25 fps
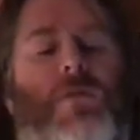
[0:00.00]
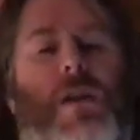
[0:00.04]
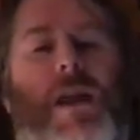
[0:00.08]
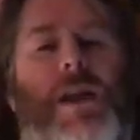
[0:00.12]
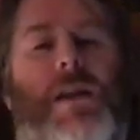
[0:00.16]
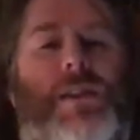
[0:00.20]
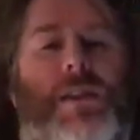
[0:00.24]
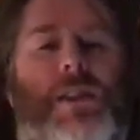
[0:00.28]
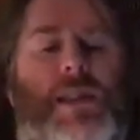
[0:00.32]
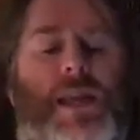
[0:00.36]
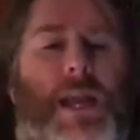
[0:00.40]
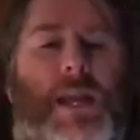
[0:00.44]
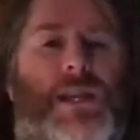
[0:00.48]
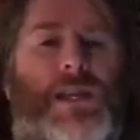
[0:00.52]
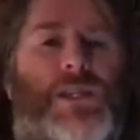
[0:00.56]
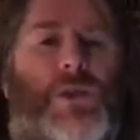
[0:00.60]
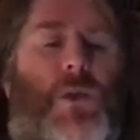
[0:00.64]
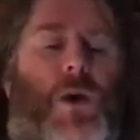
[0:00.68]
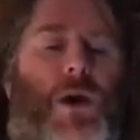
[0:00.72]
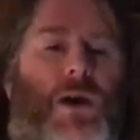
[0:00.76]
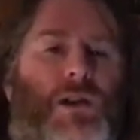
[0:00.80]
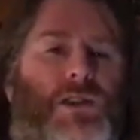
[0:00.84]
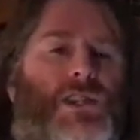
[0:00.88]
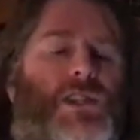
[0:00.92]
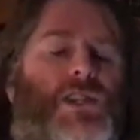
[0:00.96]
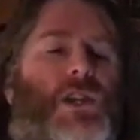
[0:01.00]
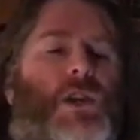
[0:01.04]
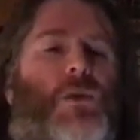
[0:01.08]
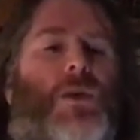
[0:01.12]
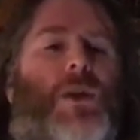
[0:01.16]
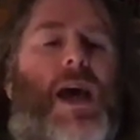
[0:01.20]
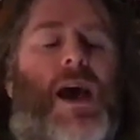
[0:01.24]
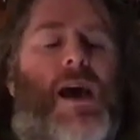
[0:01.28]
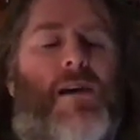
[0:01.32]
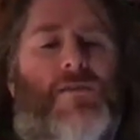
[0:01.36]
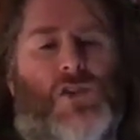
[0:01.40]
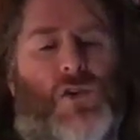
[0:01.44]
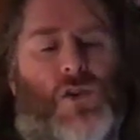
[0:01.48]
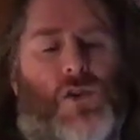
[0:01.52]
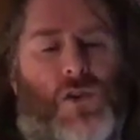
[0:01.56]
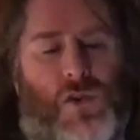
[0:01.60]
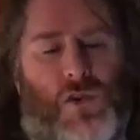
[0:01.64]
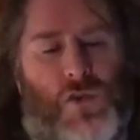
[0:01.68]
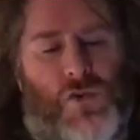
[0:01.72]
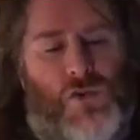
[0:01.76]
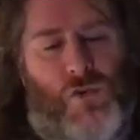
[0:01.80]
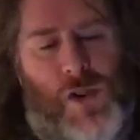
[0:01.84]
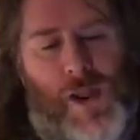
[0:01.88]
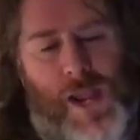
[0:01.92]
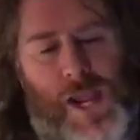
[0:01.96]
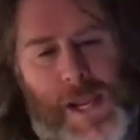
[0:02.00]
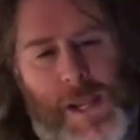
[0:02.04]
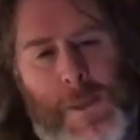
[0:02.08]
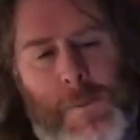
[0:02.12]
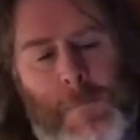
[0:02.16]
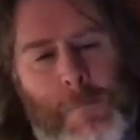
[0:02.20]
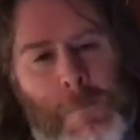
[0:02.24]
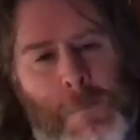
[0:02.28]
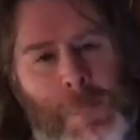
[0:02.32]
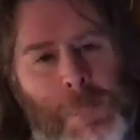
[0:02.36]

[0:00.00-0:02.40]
round at the end as well, so you would have sort of 3